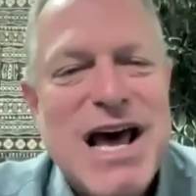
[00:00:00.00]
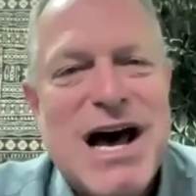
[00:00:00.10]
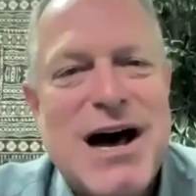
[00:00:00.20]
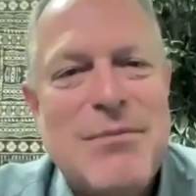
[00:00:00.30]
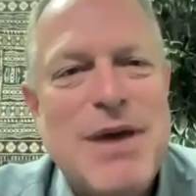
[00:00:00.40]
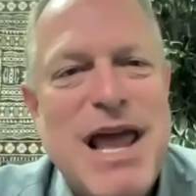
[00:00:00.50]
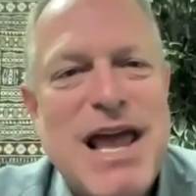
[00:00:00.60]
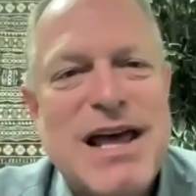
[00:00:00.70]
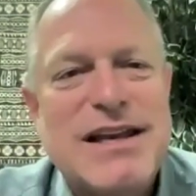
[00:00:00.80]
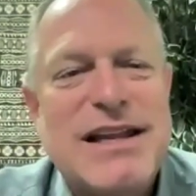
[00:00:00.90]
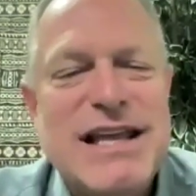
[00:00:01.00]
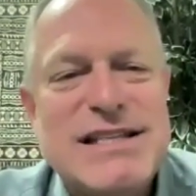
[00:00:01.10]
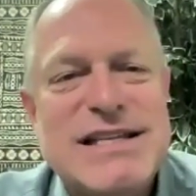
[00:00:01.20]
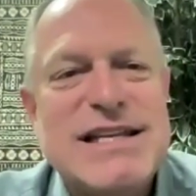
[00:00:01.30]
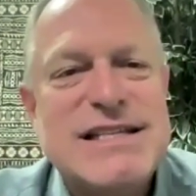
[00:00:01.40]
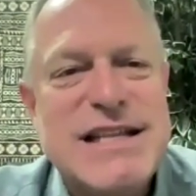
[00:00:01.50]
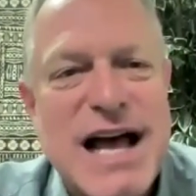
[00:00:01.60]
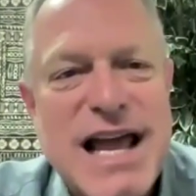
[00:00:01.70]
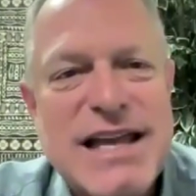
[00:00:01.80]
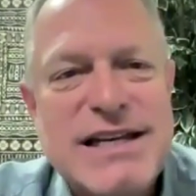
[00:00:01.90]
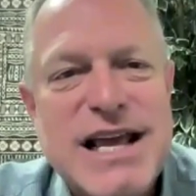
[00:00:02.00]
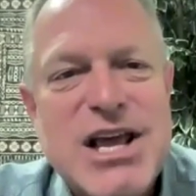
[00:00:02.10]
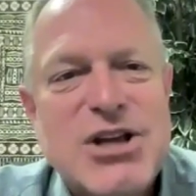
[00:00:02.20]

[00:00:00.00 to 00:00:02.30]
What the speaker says: and it's designed